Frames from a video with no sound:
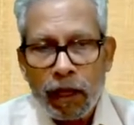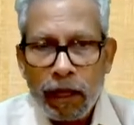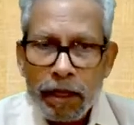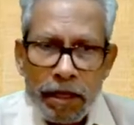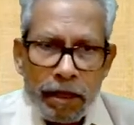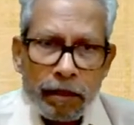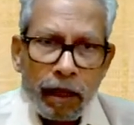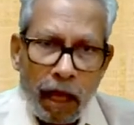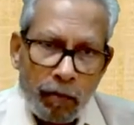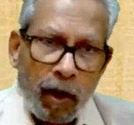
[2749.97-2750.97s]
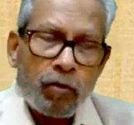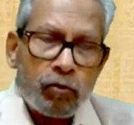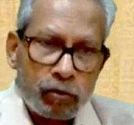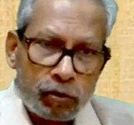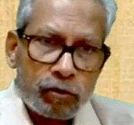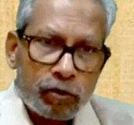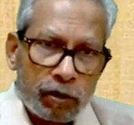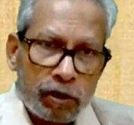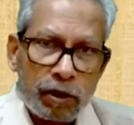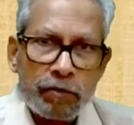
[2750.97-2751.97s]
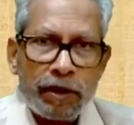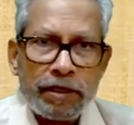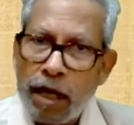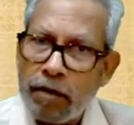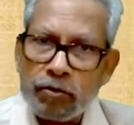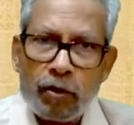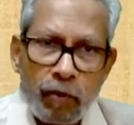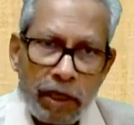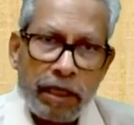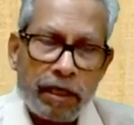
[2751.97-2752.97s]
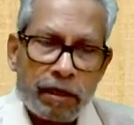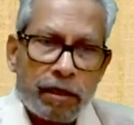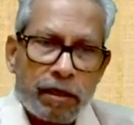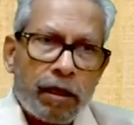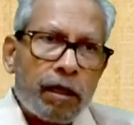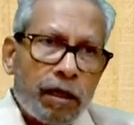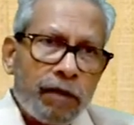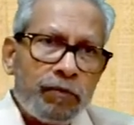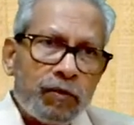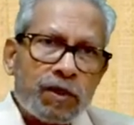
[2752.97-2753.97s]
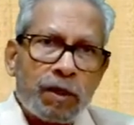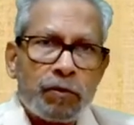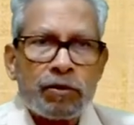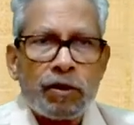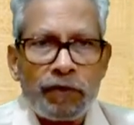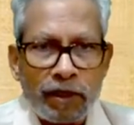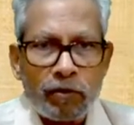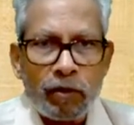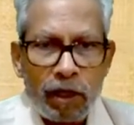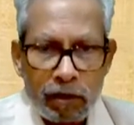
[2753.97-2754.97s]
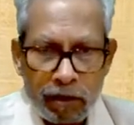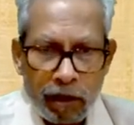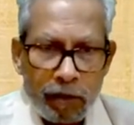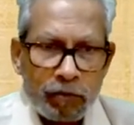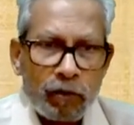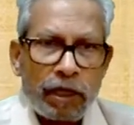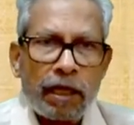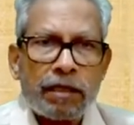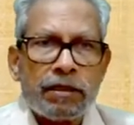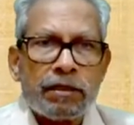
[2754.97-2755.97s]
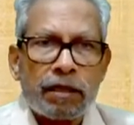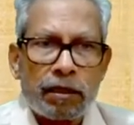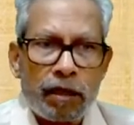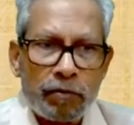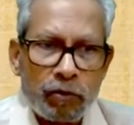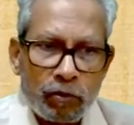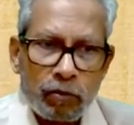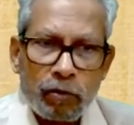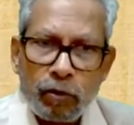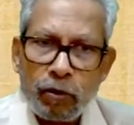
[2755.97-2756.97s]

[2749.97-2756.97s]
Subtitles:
any amount in terms of money, if suppose the particular you have to analysis and you have to